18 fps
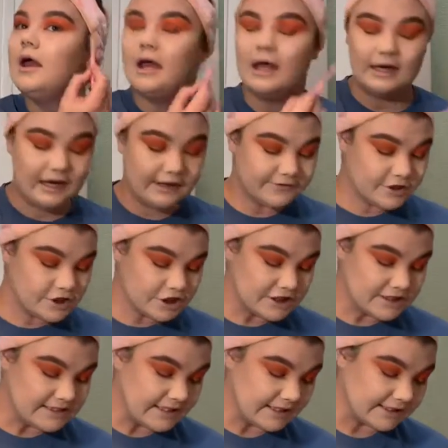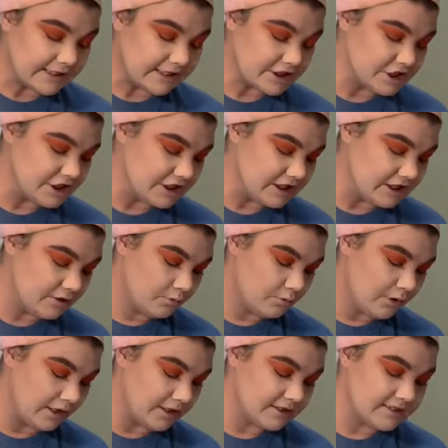And after she said that she didn't
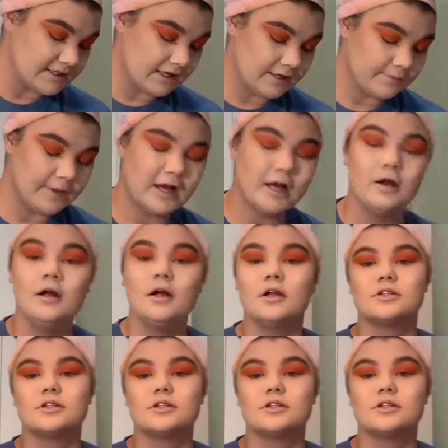want to talk about it,